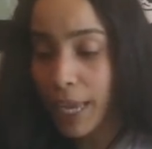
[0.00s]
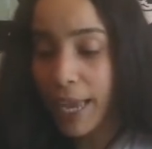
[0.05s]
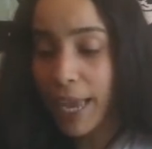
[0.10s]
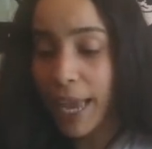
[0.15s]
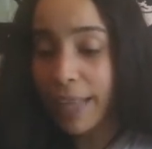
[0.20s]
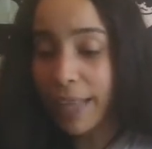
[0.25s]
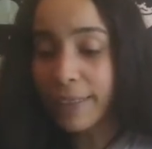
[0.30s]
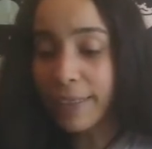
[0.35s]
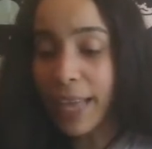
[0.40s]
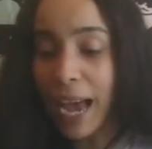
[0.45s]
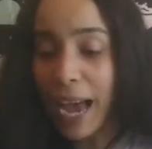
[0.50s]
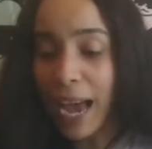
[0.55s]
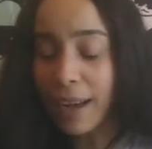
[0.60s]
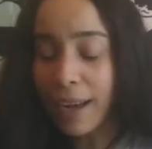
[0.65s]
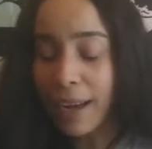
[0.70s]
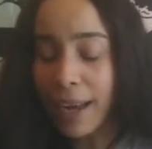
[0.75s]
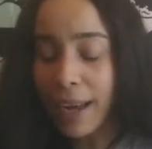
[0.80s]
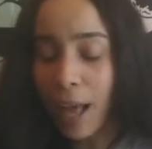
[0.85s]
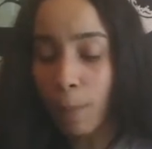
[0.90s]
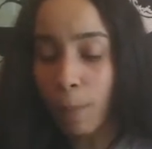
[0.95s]
And
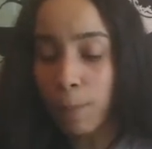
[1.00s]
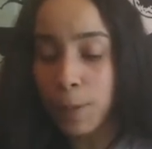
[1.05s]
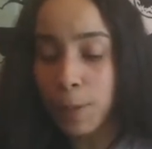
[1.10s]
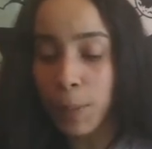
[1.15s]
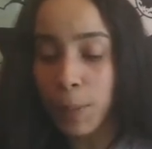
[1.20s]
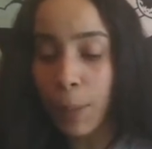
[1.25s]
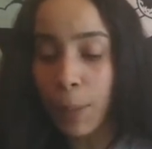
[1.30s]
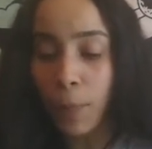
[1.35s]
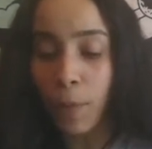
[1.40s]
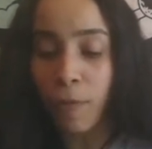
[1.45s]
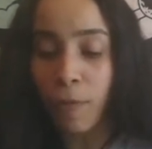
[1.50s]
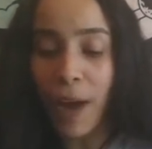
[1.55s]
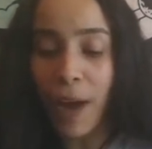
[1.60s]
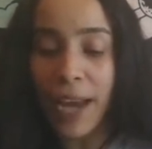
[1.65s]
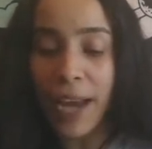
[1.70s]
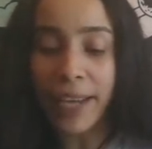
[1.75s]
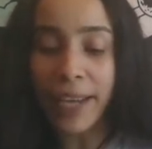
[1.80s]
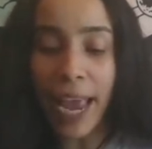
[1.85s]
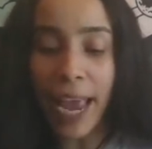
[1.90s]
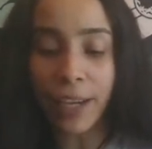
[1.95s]
that helps people
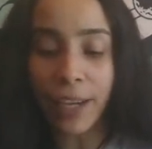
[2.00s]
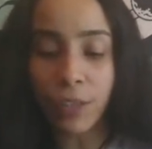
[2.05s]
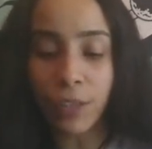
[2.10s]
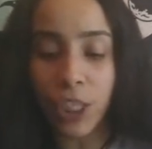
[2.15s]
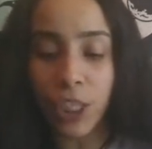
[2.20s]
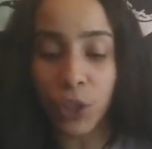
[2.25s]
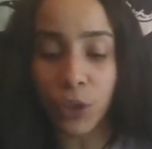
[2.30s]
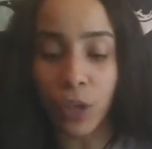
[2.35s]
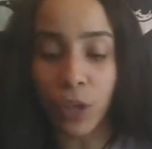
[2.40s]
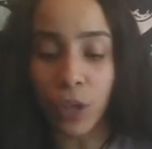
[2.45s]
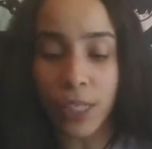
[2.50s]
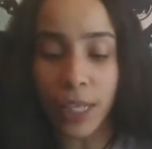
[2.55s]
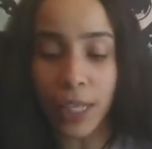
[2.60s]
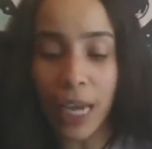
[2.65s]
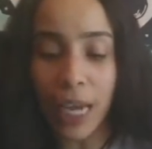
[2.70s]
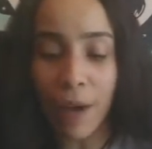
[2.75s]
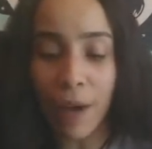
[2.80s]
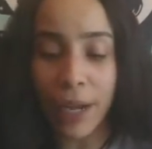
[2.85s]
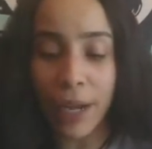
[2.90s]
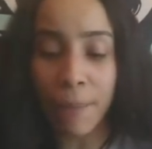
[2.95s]
find energy, trust,
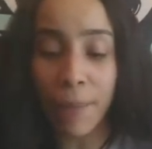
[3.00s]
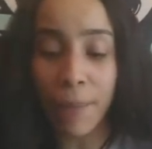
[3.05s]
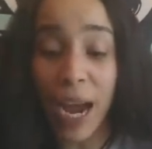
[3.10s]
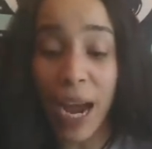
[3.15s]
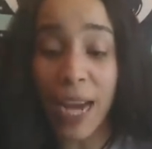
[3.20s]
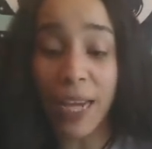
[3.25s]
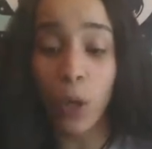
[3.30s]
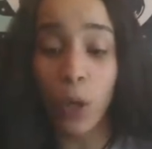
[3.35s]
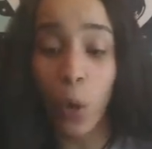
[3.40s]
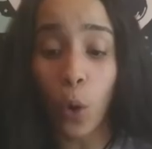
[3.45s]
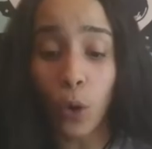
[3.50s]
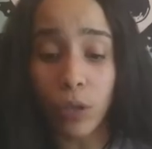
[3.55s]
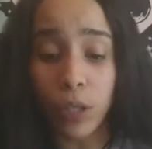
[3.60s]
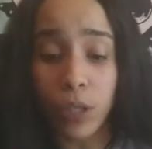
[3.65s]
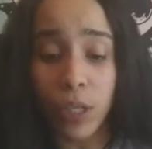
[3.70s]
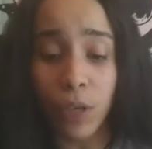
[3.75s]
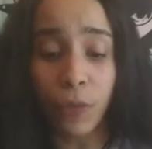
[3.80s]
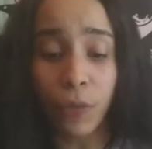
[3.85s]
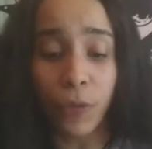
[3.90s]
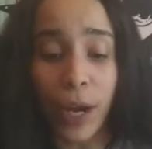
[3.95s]
clarity, mind,
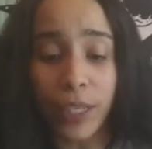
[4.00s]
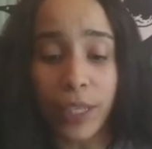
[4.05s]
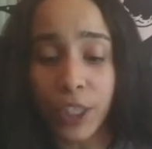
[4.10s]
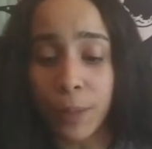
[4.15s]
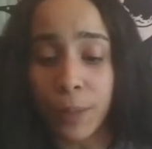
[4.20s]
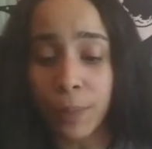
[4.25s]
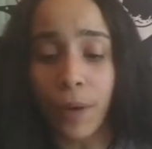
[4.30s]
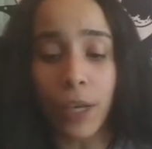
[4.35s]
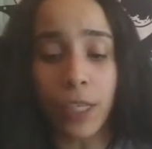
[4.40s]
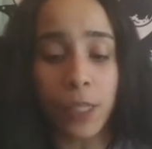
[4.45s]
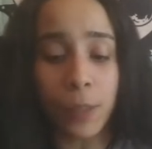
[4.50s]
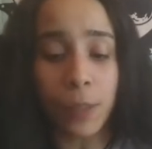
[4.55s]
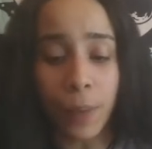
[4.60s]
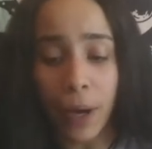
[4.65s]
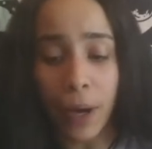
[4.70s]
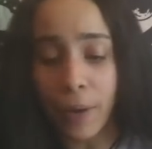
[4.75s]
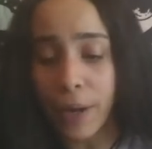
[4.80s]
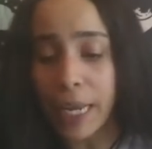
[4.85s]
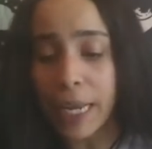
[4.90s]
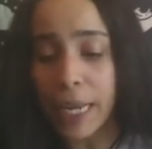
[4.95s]
loyalty, friendship,
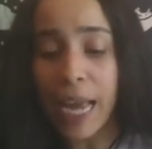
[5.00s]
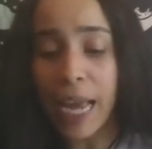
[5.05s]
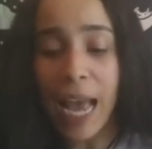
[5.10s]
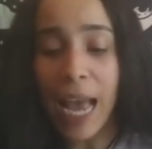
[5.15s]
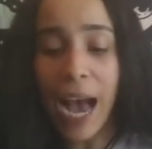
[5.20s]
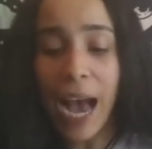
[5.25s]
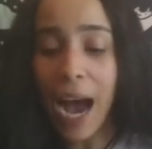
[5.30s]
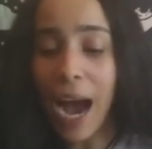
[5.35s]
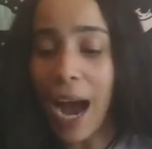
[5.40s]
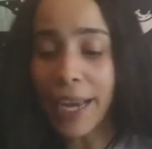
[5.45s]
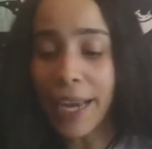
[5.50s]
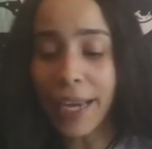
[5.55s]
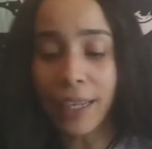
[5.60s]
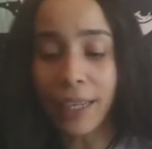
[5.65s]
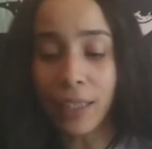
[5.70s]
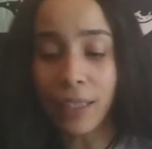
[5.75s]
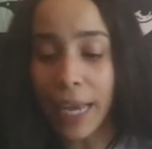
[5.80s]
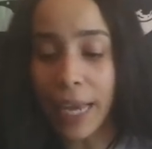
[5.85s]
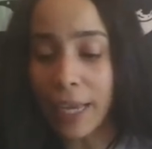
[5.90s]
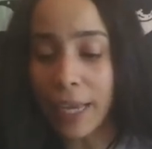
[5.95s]
prosperity, high
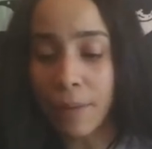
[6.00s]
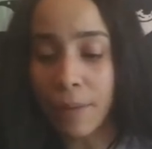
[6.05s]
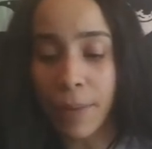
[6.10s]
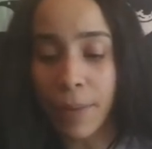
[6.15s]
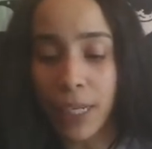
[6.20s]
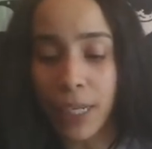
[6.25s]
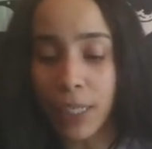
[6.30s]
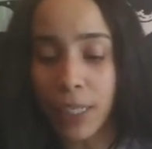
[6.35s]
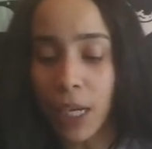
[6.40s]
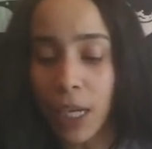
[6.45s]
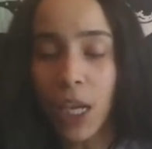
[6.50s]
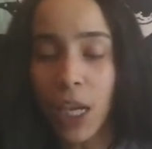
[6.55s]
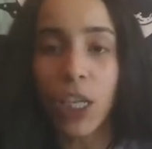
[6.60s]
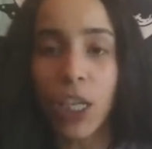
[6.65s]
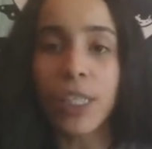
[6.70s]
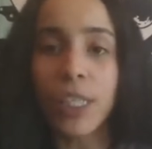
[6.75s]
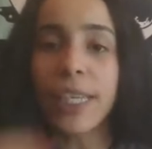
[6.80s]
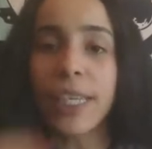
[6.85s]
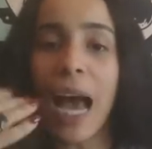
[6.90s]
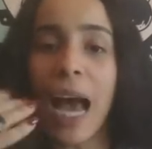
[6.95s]
enlightenment.
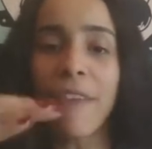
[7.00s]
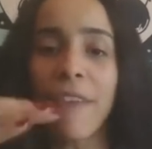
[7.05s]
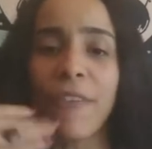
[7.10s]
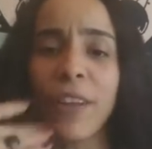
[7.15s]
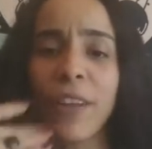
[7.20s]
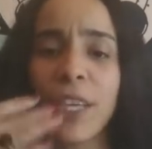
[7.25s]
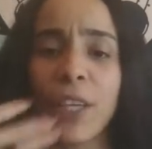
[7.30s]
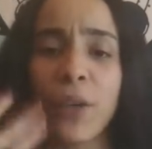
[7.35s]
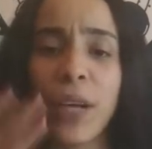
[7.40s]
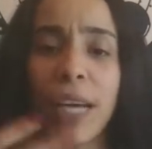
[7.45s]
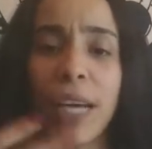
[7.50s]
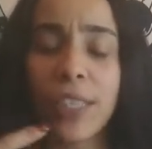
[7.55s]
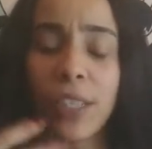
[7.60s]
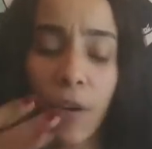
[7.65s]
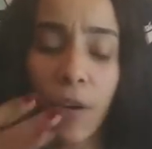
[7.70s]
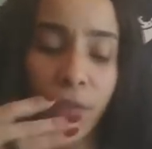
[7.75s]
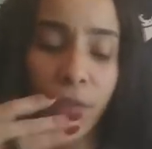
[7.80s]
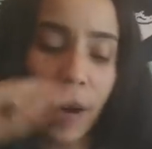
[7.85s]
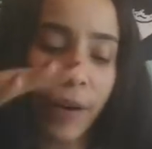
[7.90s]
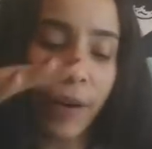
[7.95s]
Because, yeah, I feel like you guys
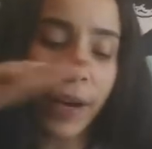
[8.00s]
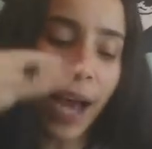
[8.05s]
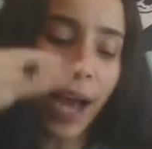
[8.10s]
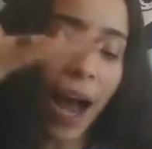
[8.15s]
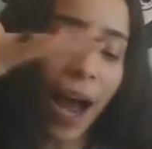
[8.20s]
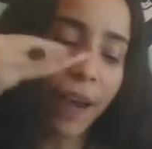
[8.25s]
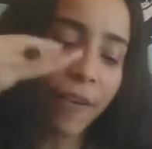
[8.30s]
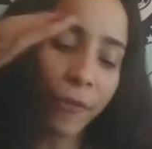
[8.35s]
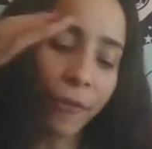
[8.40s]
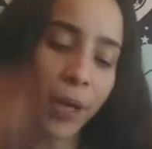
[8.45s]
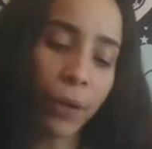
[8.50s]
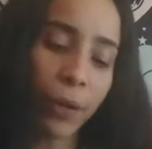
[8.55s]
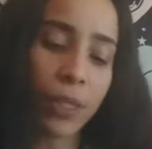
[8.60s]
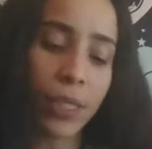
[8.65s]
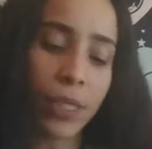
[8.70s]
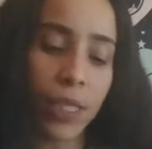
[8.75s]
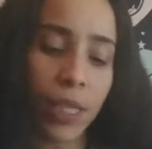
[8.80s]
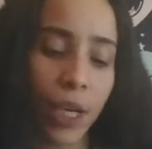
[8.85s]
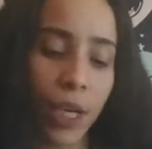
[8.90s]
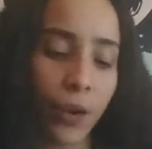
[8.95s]
are a very high
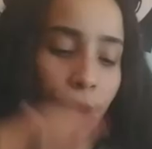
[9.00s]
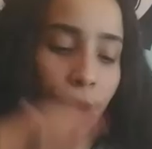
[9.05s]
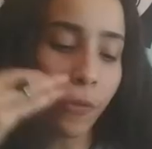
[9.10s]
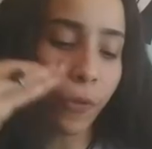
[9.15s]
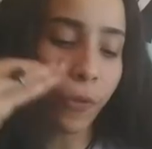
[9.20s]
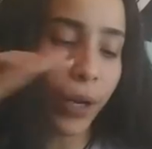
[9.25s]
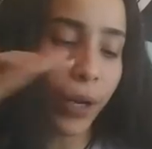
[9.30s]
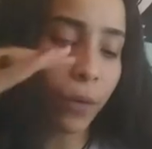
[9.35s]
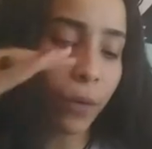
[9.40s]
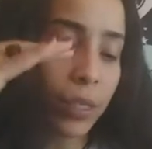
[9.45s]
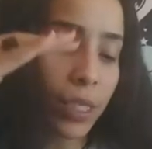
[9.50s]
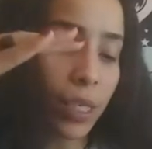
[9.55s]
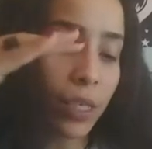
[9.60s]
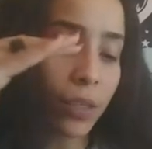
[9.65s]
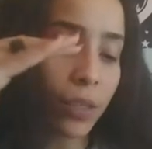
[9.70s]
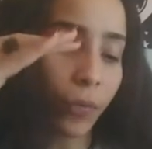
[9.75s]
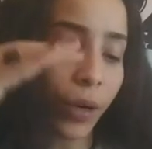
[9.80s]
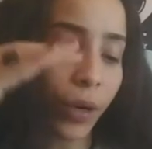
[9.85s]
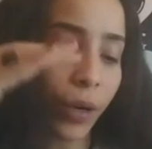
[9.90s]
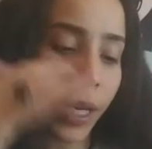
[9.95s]
frequency here. Your frequency
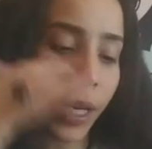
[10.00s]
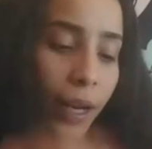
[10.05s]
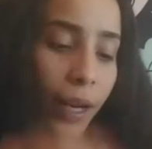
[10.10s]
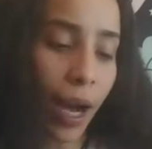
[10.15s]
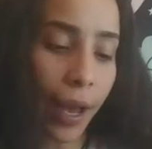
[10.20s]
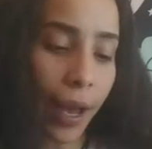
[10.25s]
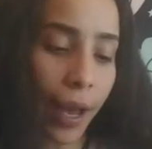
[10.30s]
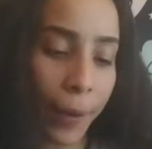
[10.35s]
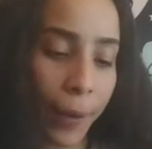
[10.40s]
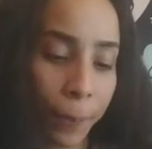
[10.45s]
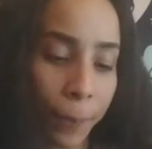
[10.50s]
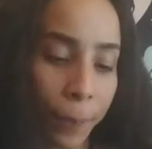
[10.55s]
is freaking high.